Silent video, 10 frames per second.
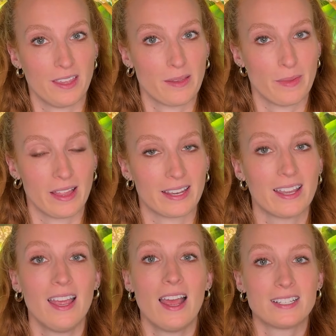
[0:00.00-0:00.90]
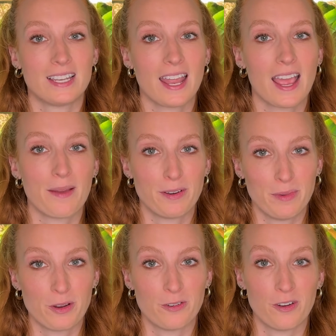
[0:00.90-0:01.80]
chameleon? Today, I'm going to
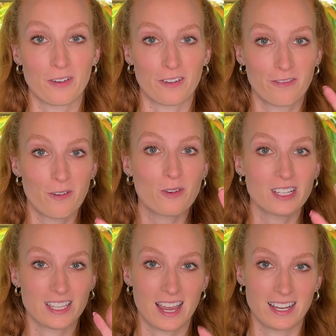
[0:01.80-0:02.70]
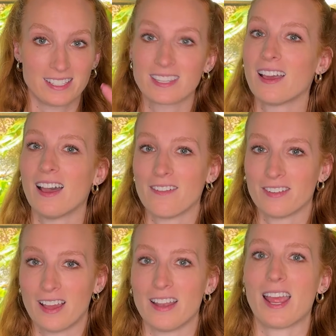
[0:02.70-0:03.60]
be going over 4 signs of
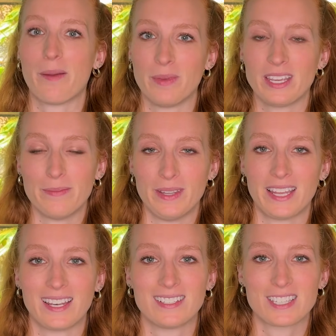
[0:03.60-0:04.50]
an unhappy chameleon.